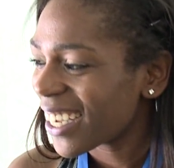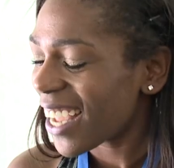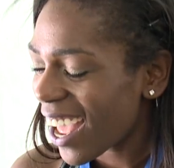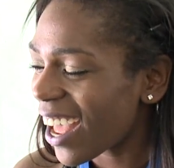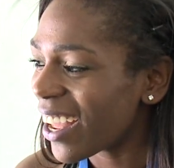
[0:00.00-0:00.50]

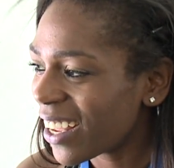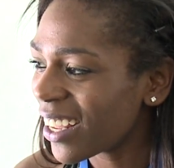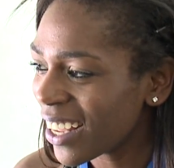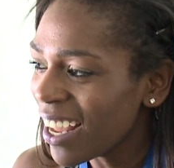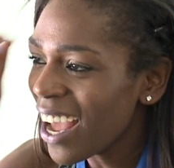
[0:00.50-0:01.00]
Yeah,
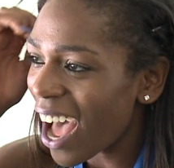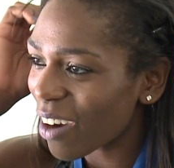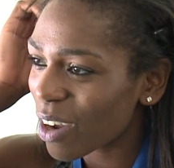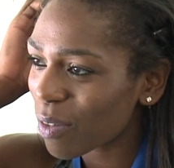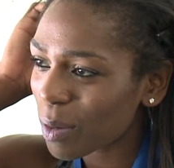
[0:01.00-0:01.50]
I
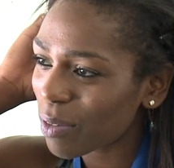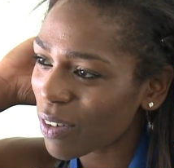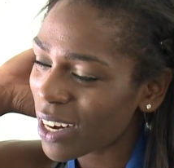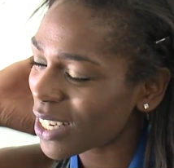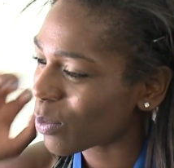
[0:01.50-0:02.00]
ran from the
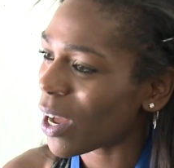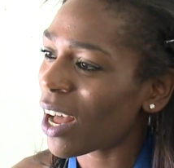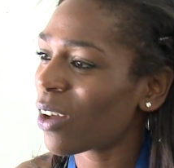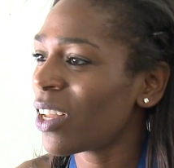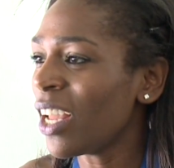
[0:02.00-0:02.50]
front as
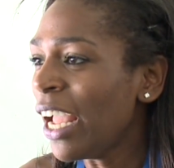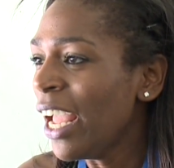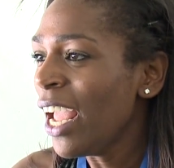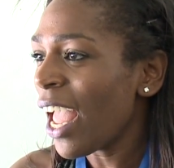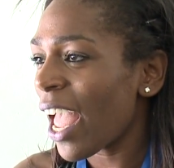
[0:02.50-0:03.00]
well
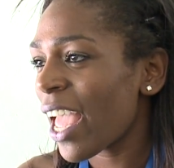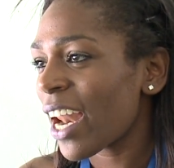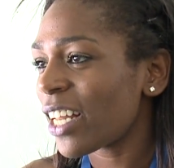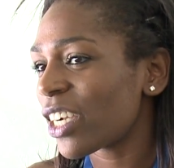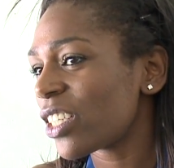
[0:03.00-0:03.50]
and
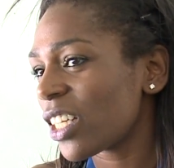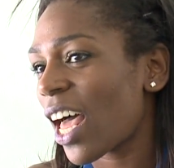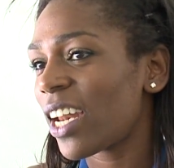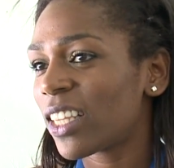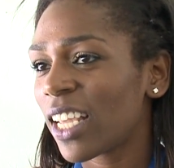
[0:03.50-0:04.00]
I learned a
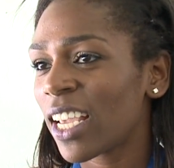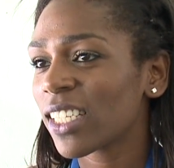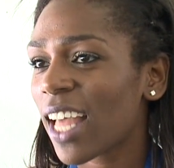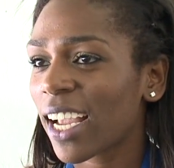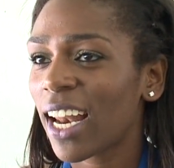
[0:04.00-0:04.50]
lot of
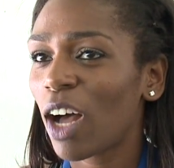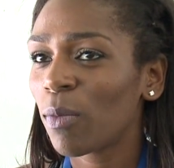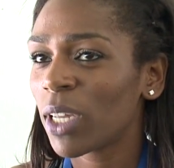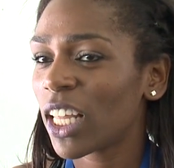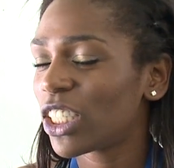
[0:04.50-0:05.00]
things that can help
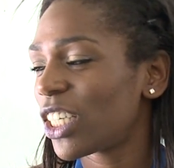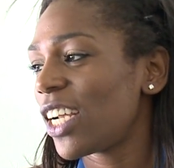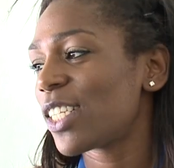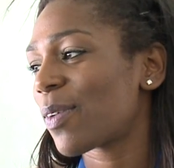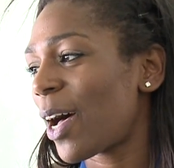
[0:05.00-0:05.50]
me this year
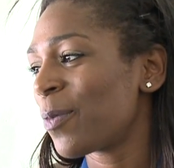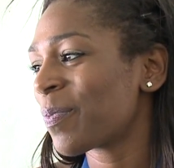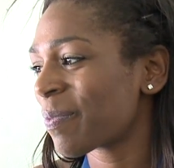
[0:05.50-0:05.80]
as well.